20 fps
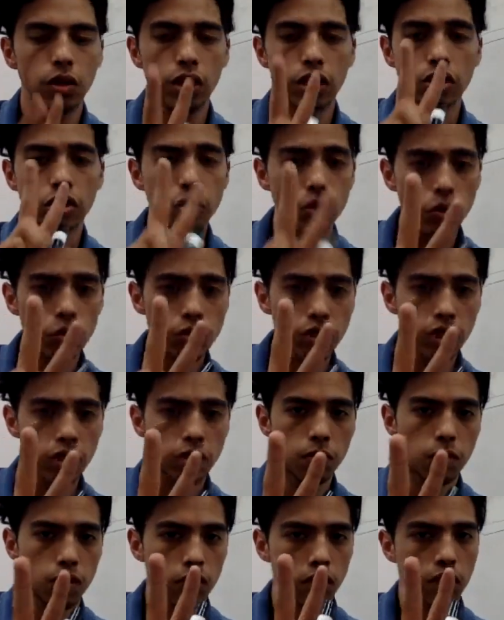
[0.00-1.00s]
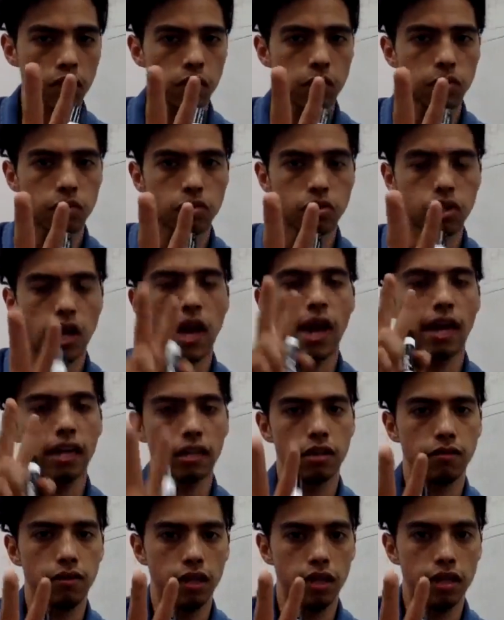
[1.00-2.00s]
you need two signal molecules to
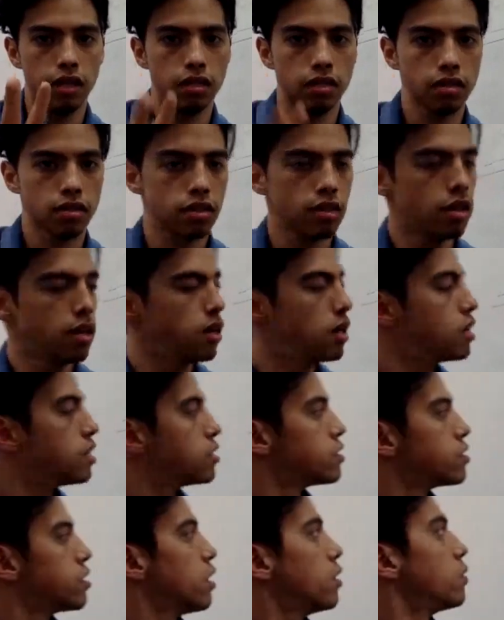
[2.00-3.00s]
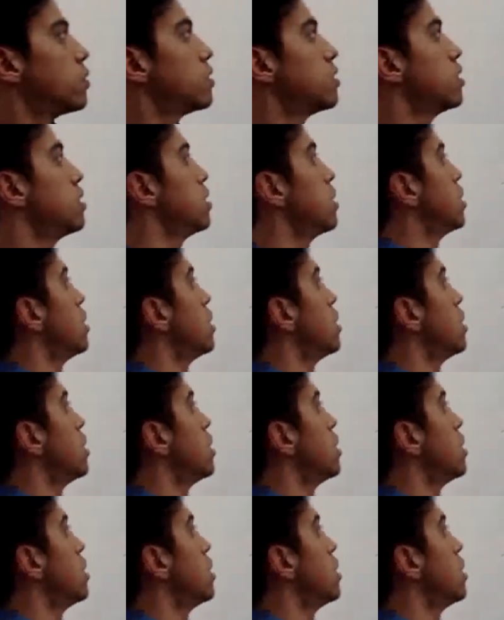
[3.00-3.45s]
activate this. So